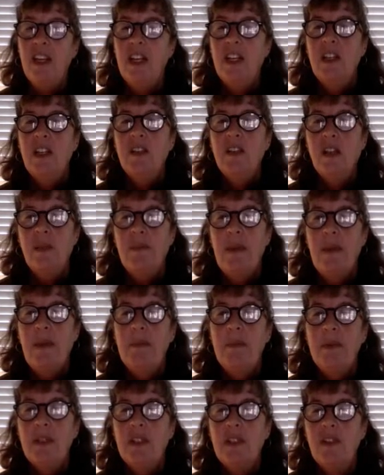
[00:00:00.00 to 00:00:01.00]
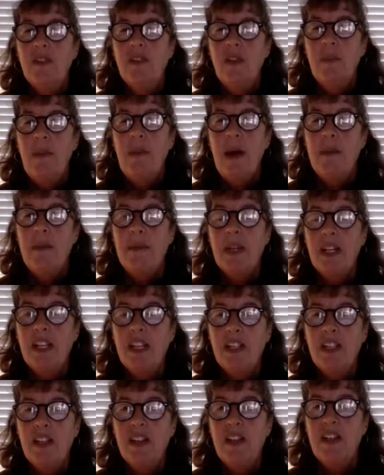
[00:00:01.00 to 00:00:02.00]
some members of the
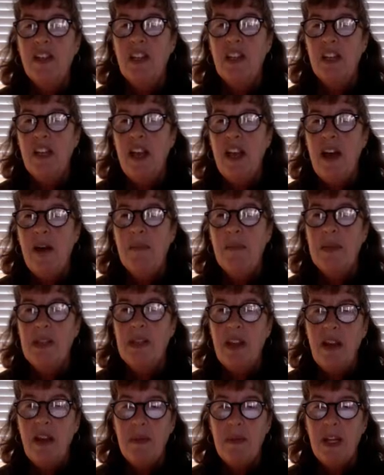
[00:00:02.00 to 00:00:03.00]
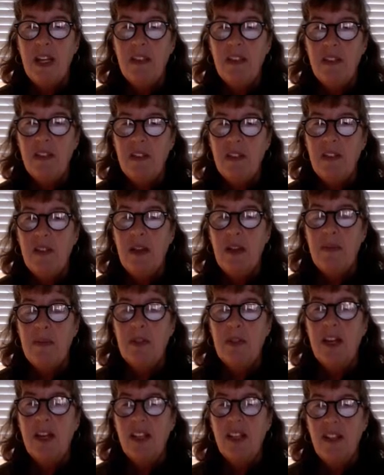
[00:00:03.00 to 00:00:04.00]
population that can now metabolize the
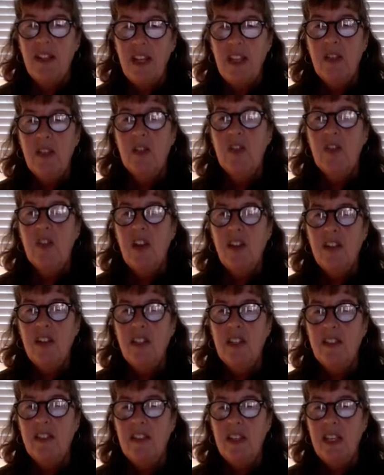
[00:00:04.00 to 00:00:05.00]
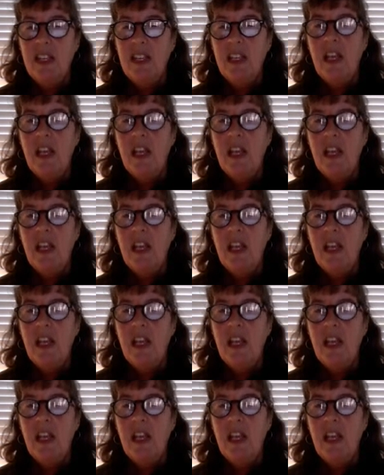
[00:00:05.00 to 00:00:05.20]
substrate, and then you'll start to see